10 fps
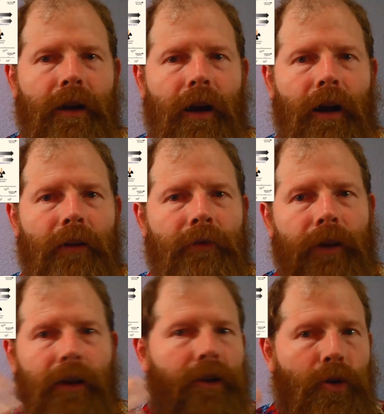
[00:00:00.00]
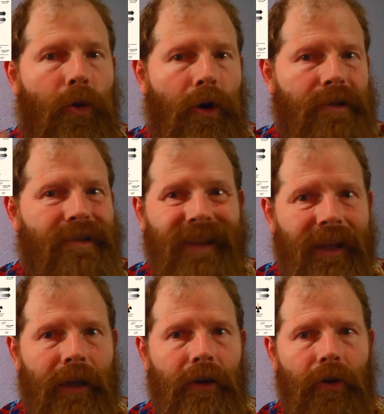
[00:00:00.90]
of your
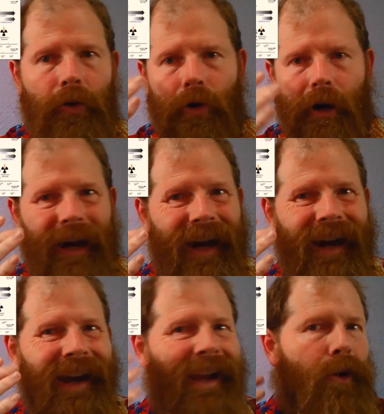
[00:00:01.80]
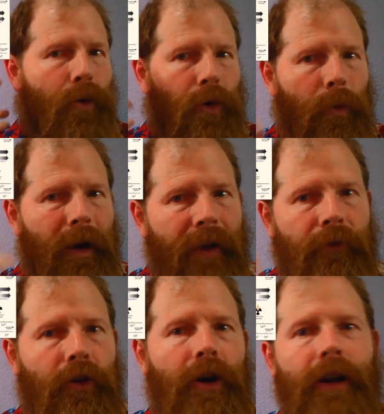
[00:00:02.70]
skin or eye or
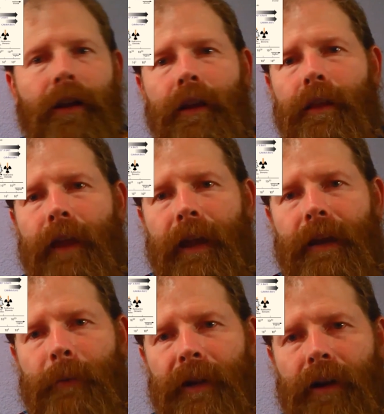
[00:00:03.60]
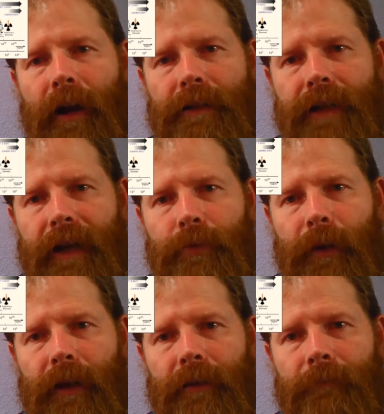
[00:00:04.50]
whatever they come in contact
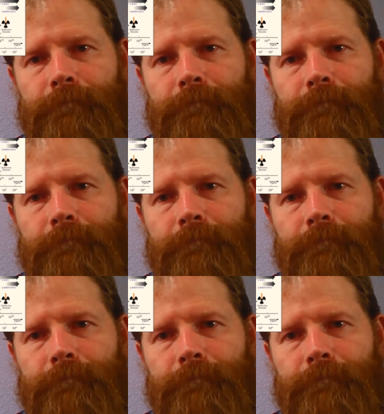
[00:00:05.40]
with.